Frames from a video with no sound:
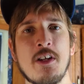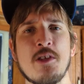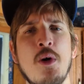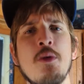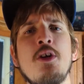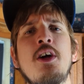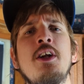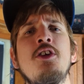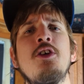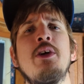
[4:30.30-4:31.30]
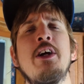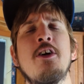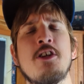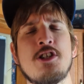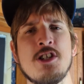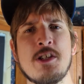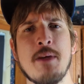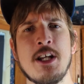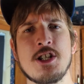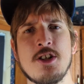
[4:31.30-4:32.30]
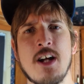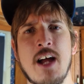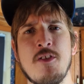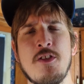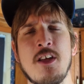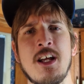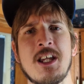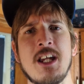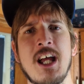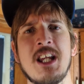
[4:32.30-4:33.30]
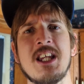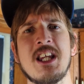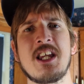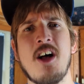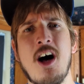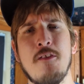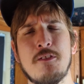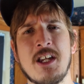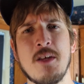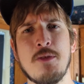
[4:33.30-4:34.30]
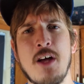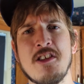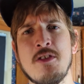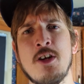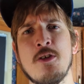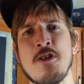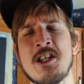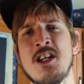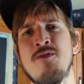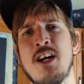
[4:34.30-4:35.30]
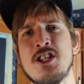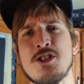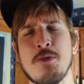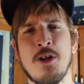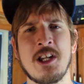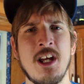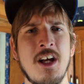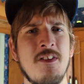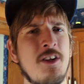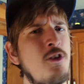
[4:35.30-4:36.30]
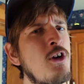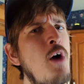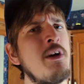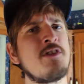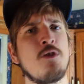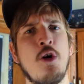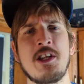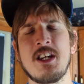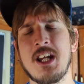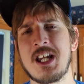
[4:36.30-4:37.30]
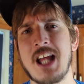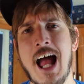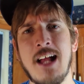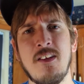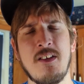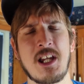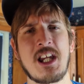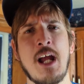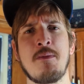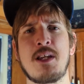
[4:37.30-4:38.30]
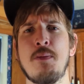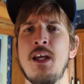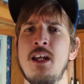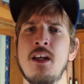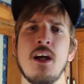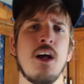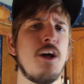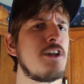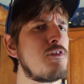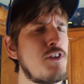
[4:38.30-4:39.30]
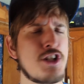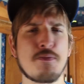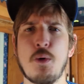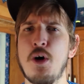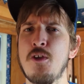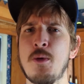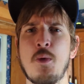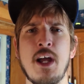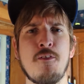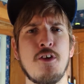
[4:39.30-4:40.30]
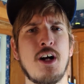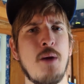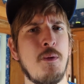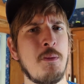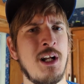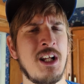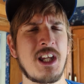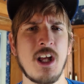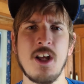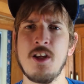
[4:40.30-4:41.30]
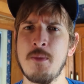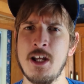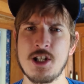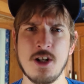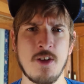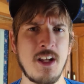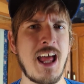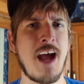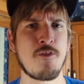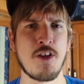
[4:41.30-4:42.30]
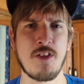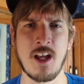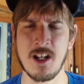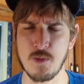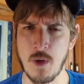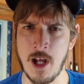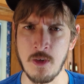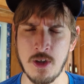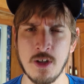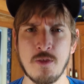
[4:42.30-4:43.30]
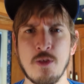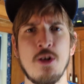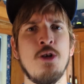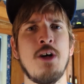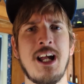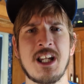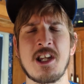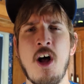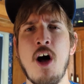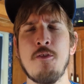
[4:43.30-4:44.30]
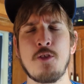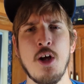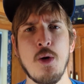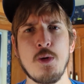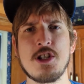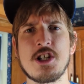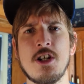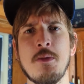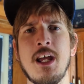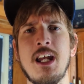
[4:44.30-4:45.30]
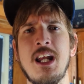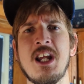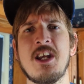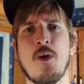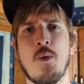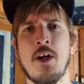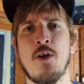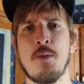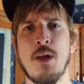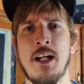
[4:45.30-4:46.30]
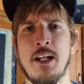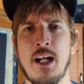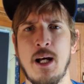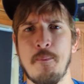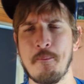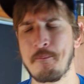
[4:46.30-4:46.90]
So what we're looking to do here is just make sure everything is nice and soft. Sometimes when you're roasting vegetables, they don't always roast at exactly the same speed. So if you just boil them away for a couple minutes, you'll make sure that everything is well cooked through and soft, which is going to make it easier when we go to blend it up.